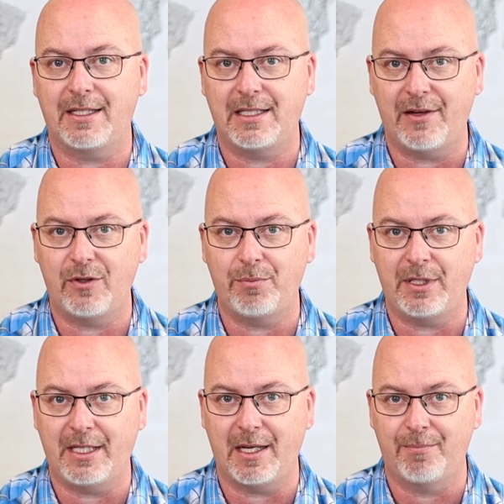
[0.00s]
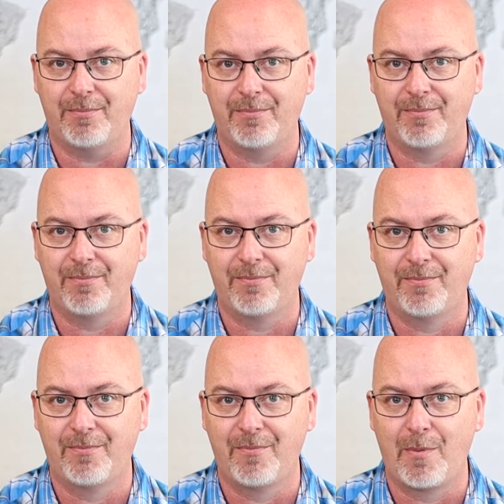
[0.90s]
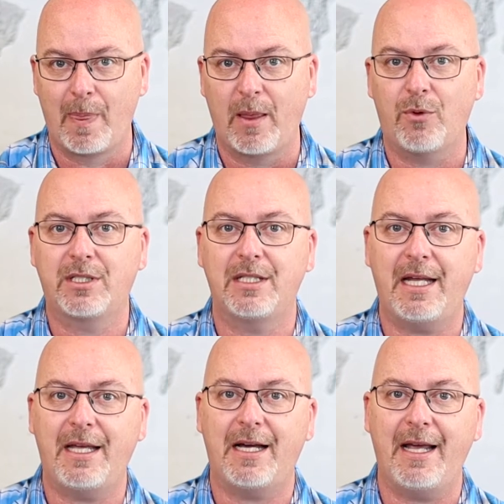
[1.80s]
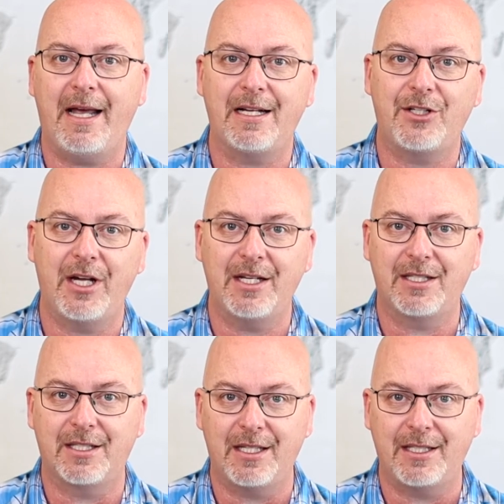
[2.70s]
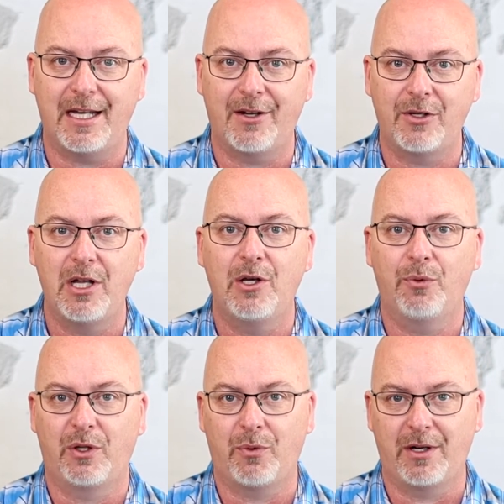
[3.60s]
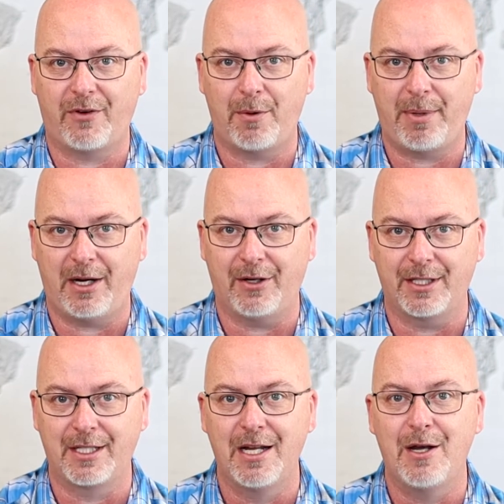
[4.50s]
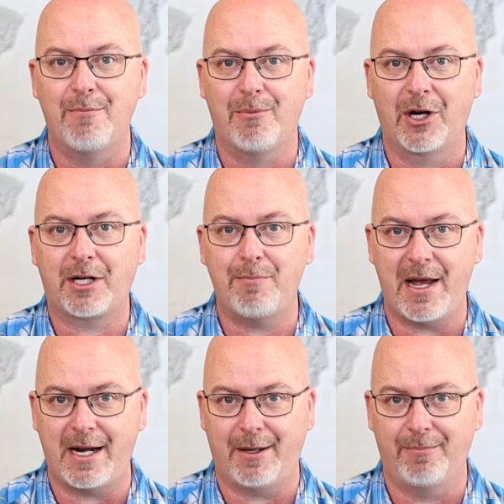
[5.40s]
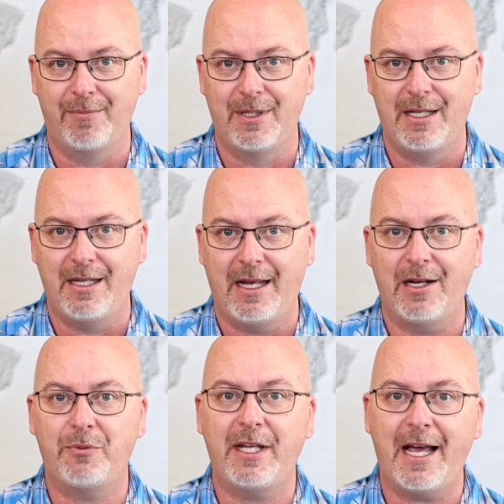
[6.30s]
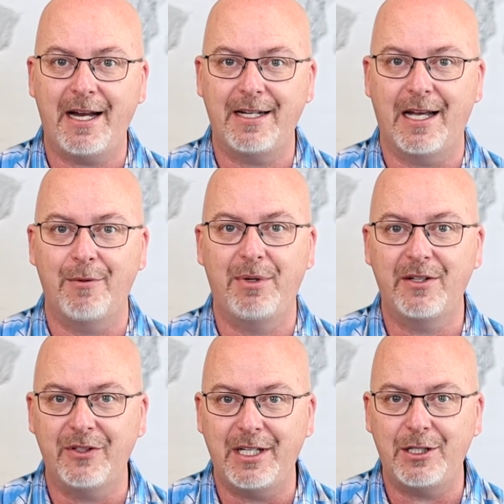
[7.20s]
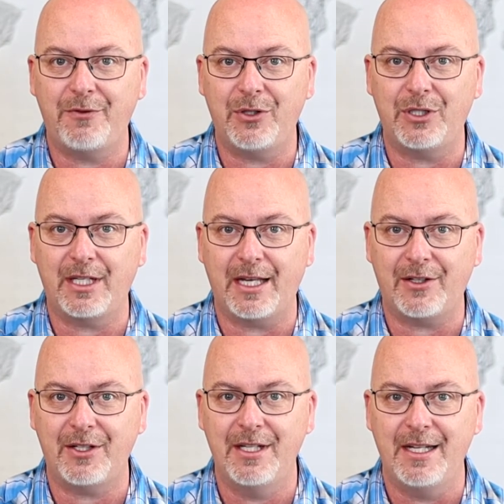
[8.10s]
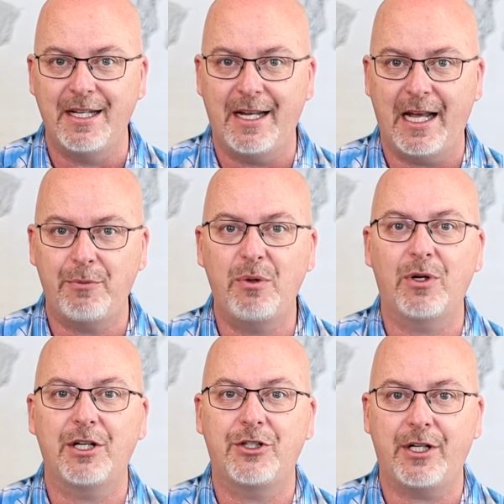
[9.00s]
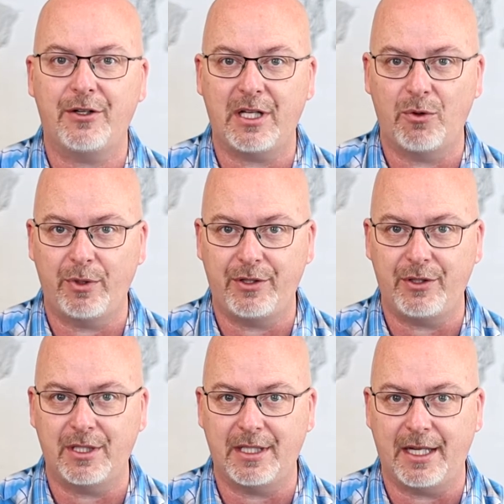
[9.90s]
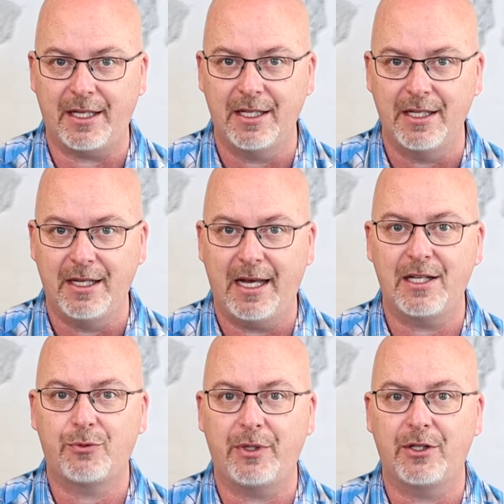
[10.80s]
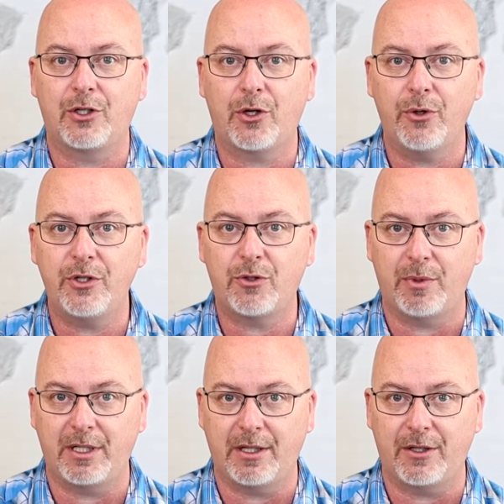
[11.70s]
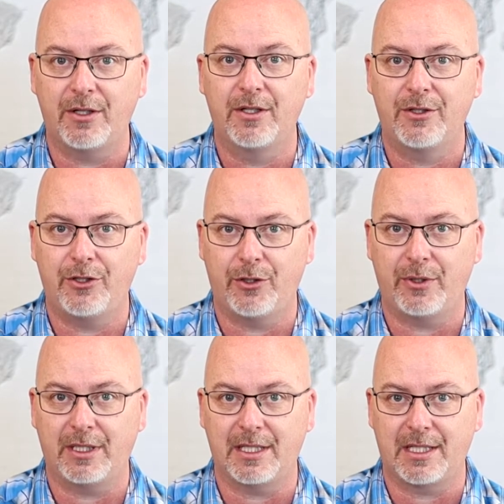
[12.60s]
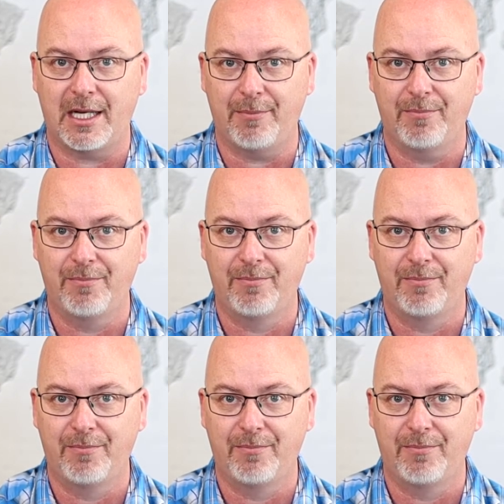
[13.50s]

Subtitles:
7 p.m. Well, today I had a chance to sit down with one of our parents, Mark Banham, and we had a bit of an interview together, and we want to share that with you today as we encourage one another during this time.